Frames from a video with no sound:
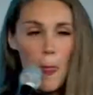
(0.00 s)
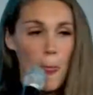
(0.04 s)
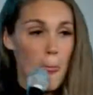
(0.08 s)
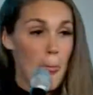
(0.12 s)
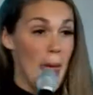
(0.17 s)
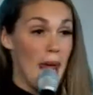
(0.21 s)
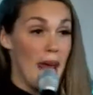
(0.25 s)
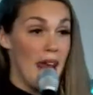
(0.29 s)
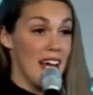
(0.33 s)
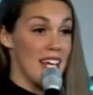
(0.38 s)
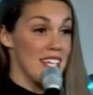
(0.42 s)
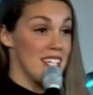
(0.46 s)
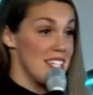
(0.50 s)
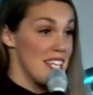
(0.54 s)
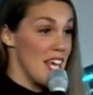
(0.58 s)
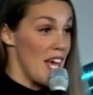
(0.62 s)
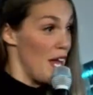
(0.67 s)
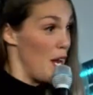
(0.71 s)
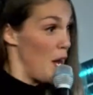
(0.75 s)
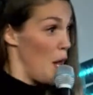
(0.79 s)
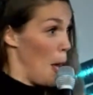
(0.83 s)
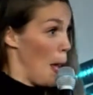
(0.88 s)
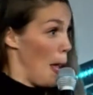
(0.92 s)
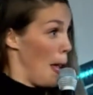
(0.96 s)
And I
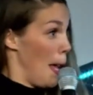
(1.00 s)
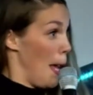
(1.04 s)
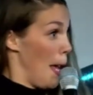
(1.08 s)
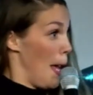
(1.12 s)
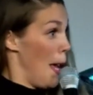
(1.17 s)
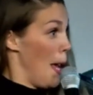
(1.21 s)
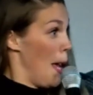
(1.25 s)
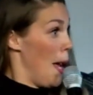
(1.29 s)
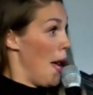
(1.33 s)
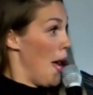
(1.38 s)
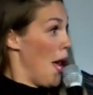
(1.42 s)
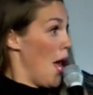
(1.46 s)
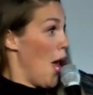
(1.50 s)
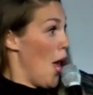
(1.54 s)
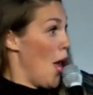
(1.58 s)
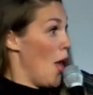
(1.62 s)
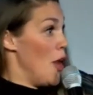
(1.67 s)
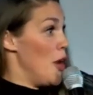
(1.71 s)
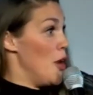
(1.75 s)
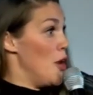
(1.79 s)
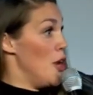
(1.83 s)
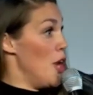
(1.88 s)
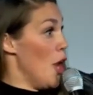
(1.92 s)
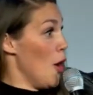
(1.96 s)
said,
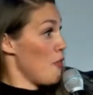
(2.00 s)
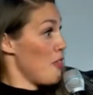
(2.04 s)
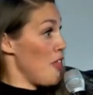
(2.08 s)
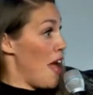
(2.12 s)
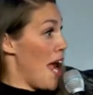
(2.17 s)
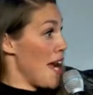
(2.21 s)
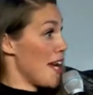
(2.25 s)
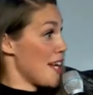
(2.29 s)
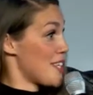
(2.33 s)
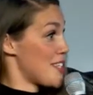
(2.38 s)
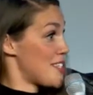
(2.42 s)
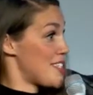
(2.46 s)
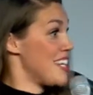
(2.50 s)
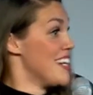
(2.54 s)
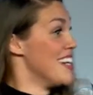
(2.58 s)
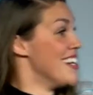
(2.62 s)
no thanks.